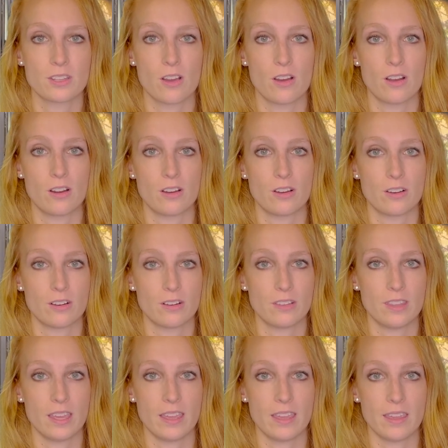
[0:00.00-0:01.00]
Are
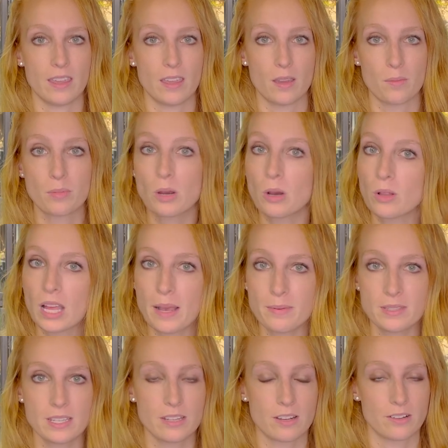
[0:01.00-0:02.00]
they
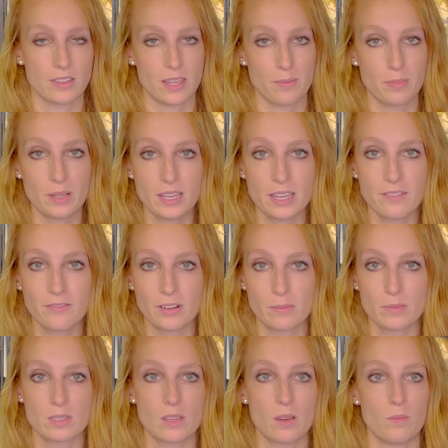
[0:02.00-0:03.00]
prolapsing? Are they bleeding from
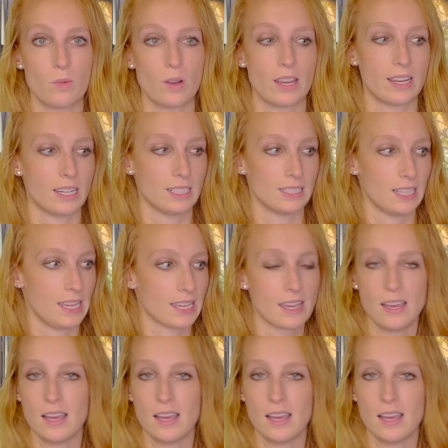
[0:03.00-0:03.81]
somewhere? Like,